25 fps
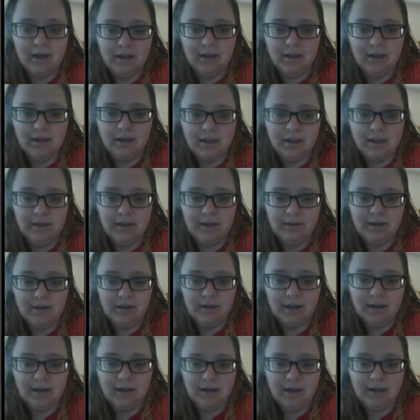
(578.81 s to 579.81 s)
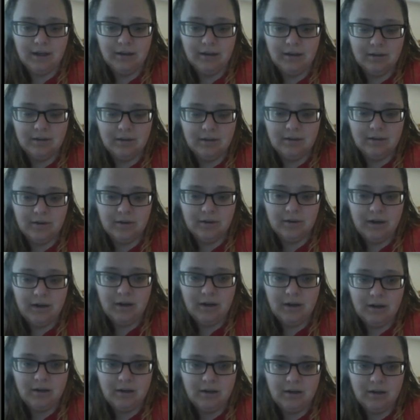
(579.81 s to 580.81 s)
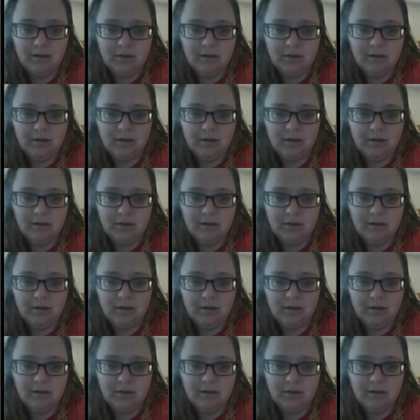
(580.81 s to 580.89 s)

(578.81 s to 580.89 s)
0.1193